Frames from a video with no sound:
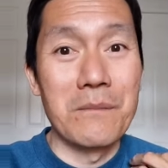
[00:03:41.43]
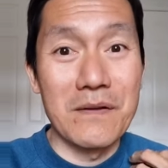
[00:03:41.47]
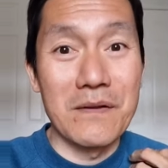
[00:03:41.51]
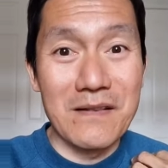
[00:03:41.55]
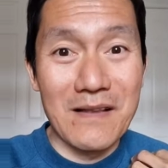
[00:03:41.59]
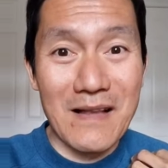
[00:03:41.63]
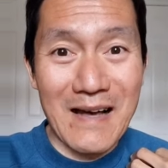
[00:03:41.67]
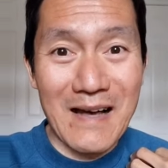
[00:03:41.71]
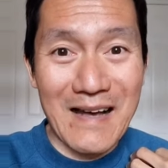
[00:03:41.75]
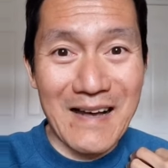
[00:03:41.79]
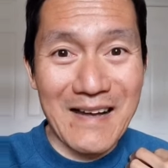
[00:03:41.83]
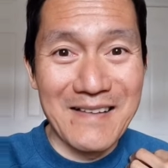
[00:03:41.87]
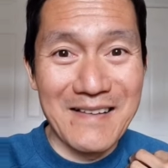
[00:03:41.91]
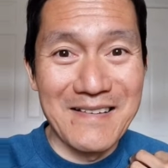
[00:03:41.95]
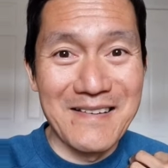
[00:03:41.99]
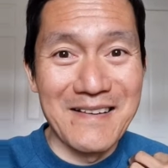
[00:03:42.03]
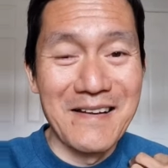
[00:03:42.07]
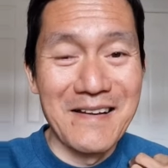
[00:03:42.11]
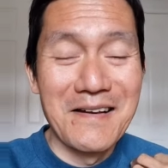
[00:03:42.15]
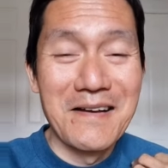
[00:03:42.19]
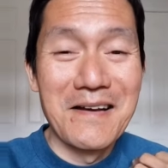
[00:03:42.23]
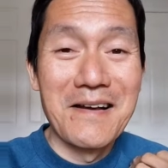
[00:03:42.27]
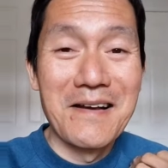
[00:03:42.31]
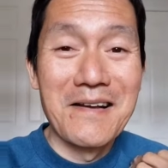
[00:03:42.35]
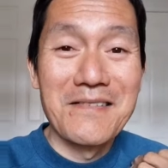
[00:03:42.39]
glad
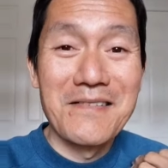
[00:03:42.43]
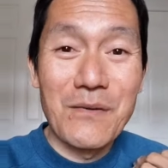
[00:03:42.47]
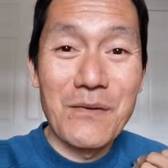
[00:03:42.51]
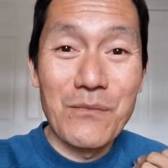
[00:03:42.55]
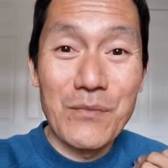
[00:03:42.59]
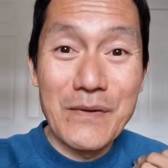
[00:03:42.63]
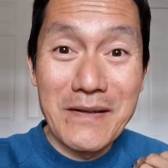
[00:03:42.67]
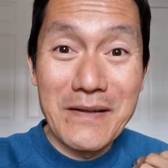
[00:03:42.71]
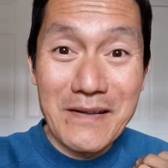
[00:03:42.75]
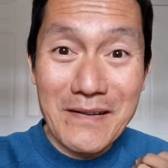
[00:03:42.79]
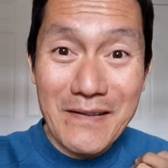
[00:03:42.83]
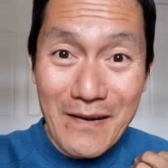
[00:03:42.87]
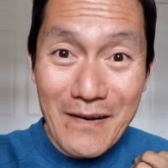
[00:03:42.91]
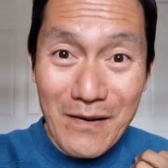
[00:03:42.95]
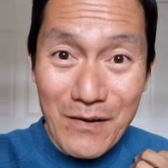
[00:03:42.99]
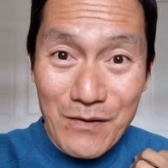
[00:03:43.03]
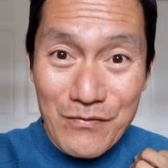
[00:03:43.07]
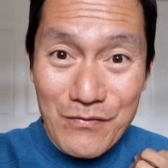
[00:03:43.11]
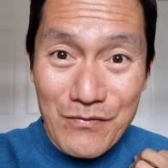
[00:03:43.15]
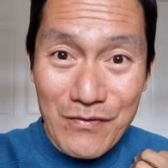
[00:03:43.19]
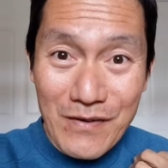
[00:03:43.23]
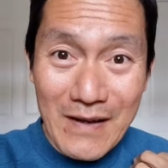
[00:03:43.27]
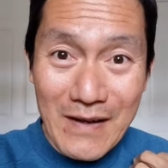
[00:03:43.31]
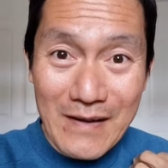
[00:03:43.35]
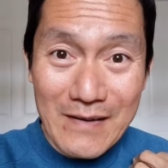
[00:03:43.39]
that we
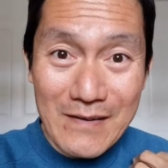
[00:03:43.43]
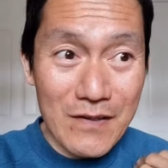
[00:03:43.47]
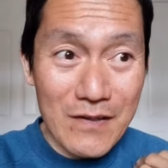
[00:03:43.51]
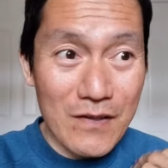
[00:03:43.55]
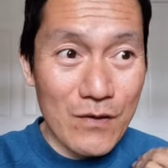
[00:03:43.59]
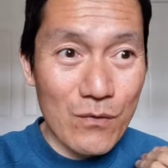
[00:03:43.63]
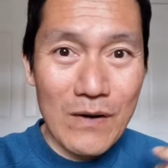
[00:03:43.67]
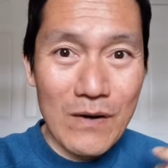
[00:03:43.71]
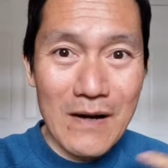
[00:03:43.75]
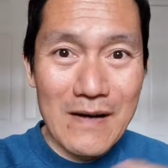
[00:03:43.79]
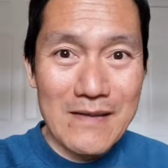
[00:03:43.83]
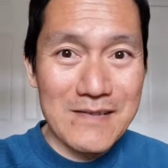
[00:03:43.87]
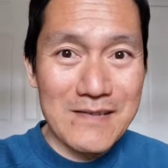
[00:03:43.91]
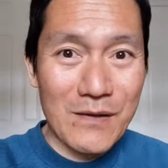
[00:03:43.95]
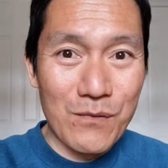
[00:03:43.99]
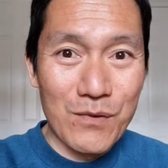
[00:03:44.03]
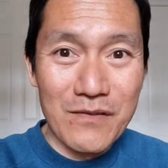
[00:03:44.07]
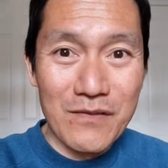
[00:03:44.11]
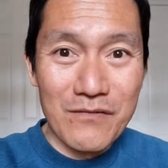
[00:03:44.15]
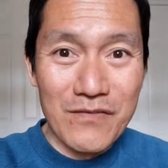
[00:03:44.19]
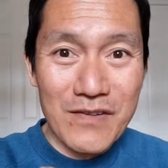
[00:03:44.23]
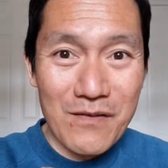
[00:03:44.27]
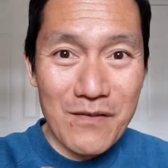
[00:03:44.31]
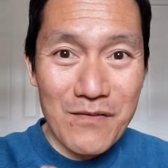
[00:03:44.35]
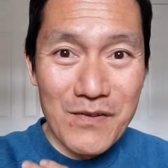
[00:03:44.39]
clarified. Otherwise, I would
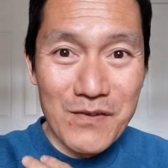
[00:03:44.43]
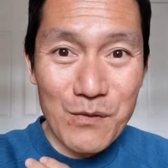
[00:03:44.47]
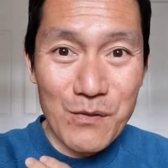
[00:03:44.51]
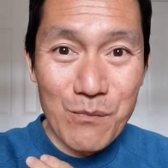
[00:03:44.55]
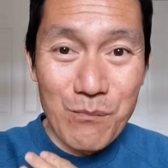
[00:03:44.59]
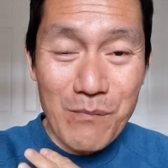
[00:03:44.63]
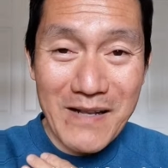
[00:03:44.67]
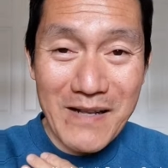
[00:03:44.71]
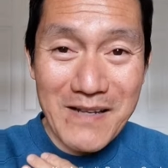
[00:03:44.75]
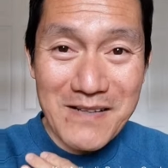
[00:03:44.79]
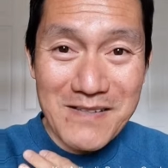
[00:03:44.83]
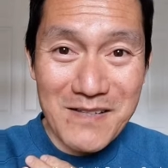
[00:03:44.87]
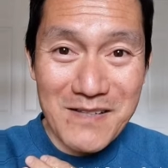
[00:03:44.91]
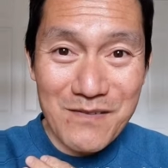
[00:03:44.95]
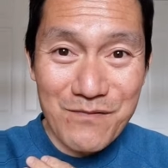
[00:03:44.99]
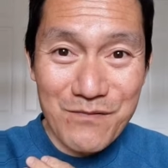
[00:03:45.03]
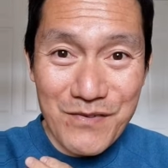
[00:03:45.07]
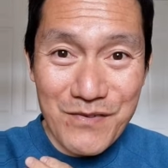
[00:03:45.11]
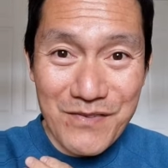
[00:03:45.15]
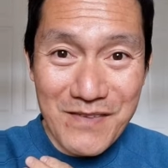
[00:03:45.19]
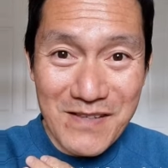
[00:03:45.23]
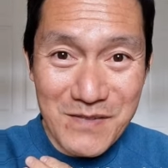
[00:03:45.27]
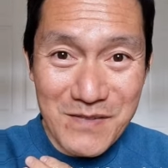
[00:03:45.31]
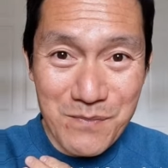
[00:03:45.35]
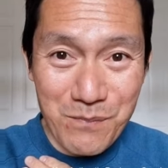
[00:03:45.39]
have given you medicine for
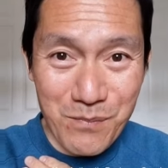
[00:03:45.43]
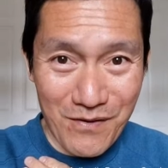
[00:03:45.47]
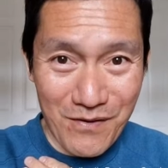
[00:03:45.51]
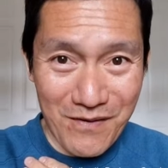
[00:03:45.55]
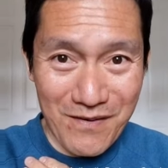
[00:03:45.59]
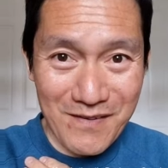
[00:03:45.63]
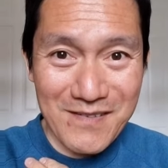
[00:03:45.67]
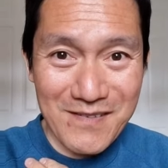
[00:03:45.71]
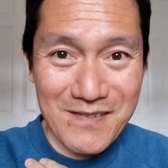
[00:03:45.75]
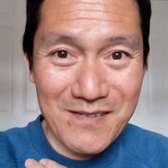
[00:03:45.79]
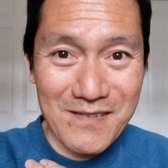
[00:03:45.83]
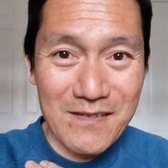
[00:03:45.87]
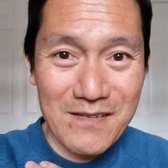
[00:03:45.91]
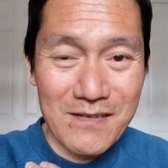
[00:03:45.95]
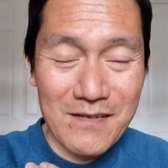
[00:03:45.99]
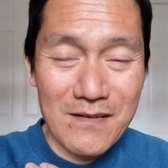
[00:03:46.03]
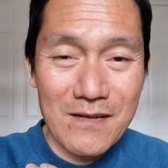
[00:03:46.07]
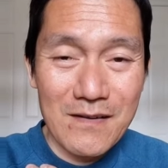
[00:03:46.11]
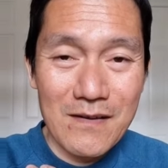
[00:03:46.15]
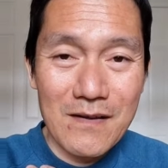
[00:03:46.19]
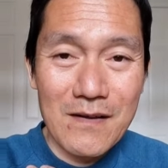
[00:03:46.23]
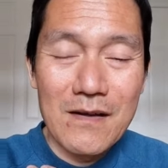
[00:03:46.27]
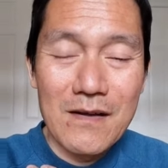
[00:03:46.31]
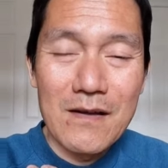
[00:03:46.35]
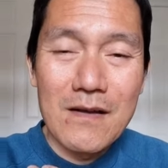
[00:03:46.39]
this part.
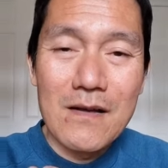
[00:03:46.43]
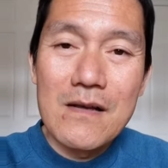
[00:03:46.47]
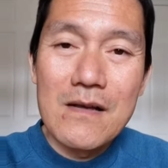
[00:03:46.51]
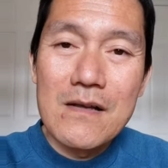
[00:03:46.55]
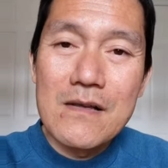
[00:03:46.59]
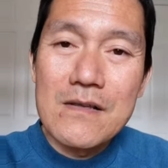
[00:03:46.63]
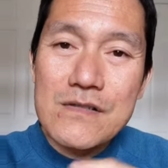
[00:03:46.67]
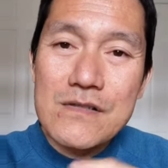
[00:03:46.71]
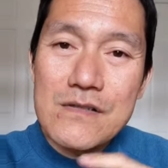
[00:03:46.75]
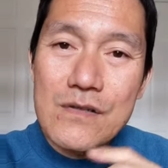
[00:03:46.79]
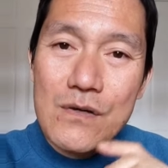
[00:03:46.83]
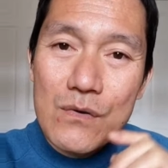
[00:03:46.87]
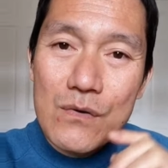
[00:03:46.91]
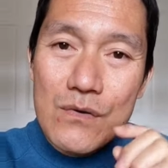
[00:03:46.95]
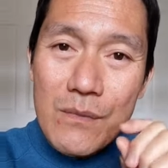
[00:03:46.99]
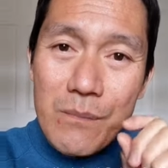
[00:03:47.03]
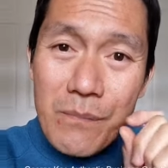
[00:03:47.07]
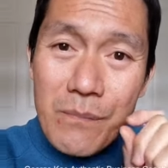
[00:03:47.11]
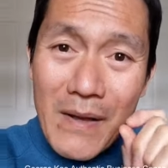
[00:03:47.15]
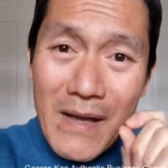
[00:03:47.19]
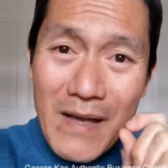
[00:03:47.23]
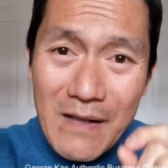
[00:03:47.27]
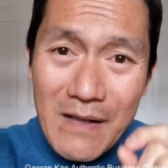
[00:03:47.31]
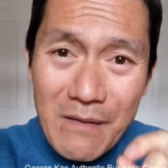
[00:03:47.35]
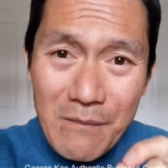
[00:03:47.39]
So the
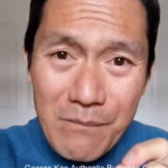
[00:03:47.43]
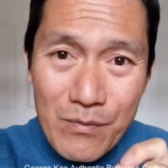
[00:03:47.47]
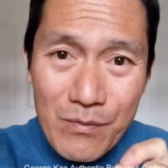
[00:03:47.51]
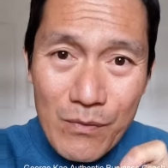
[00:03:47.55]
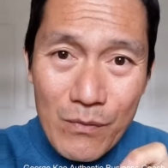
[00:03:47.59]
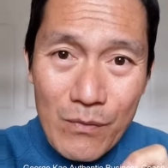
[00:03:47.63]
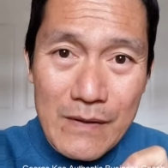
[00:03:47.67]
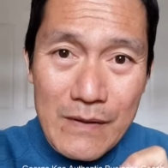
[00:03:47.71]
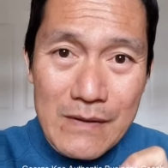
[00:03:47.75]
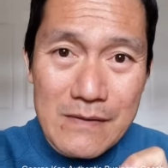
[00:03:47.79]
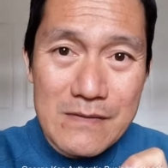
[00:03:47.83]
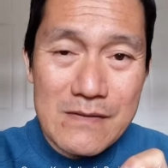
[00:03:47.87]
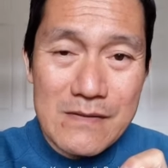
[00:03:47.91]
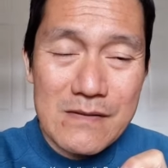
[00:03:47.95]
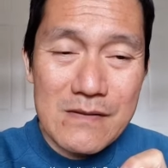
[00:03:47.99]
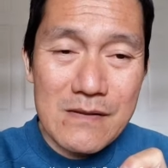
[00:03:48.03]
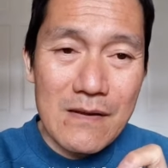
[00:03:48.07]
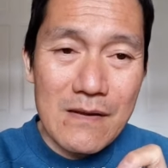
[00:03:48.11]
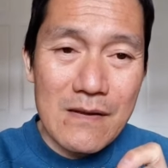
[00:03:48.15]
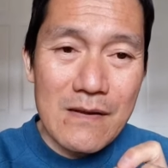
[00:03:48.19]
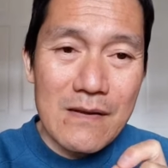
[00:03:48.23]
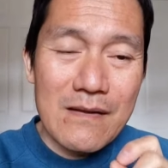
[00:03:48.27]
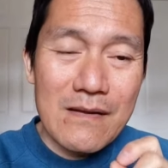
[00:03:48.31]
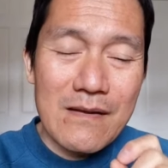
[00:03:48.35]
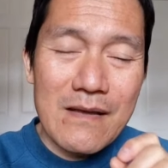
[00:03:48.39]
pain points
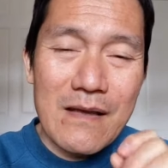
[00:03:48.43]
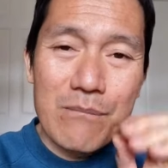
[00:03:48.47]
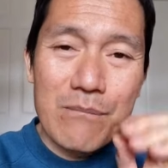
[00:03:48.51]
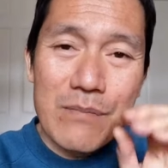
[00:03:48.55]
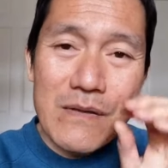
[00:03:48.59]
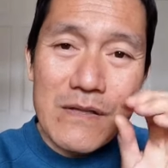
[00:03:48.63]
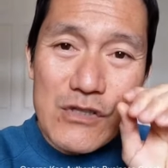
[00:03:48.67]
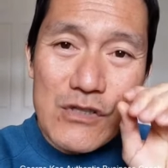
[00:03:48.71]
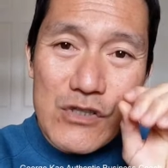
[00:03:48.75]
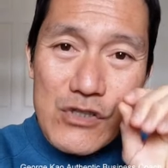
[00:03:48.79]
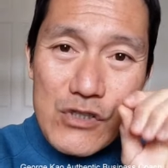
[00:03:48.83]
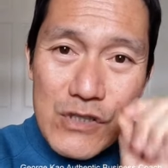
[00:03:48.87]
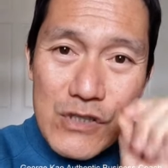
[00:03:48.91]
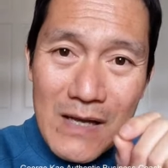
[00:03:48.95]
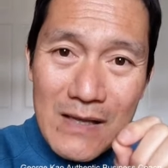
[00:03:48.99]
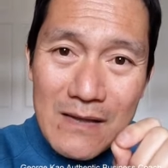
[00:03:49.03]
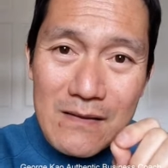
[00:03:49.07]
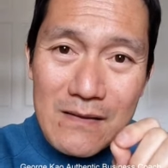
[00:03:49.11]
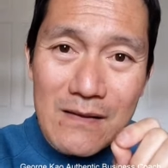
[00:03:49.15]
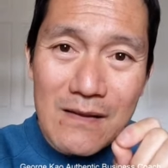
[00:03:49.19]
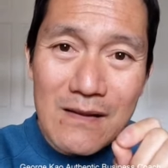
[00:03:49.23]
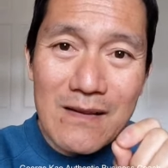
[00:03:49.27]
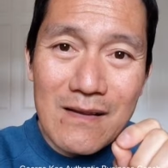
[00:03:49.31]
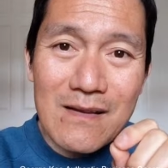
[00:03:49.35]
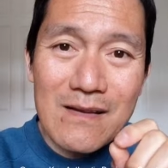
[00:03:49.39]
can be
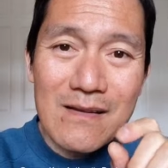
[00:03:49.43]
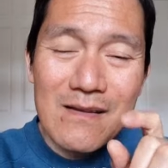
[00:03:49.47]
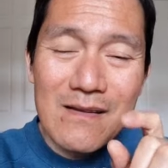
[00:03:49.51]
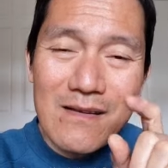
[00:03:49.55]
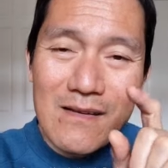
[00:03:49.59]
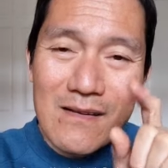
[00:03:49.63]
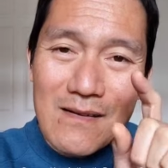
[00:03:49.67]
gently